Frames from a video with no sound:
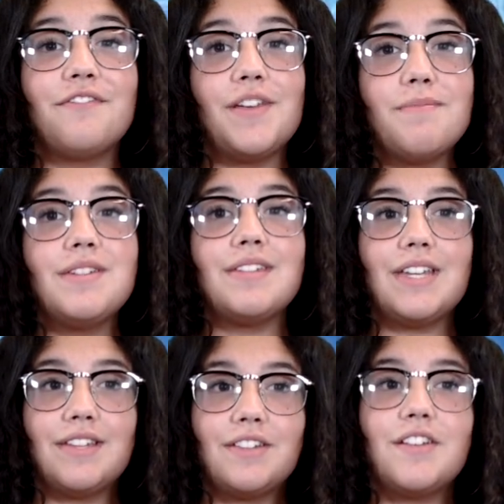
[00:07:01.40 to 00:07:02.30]
famous
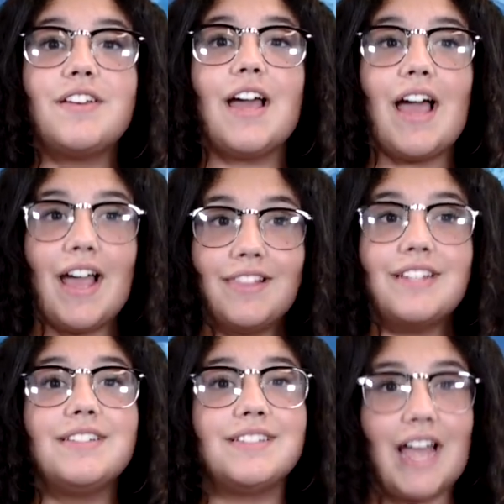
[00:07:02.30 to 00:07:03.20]
Eastern
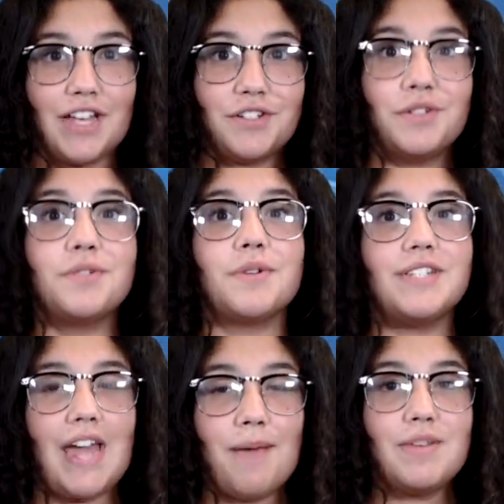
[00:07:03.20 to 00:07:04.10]
Island statues were
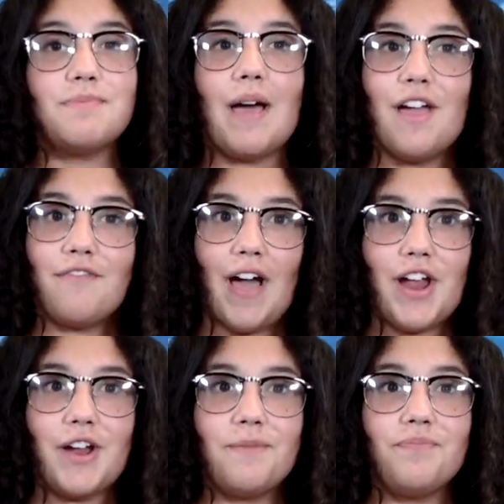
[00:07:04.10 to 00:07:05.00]
damaged by a
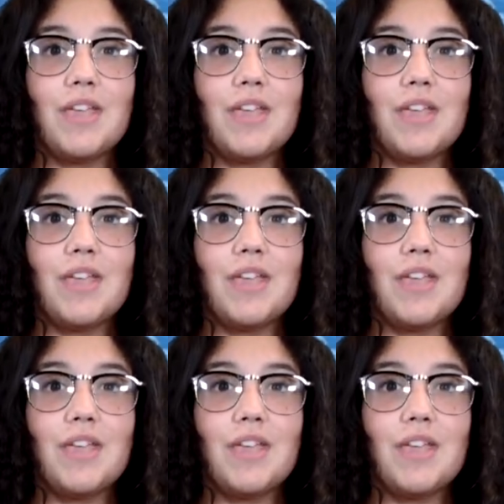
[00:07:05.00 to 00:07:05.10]
fire.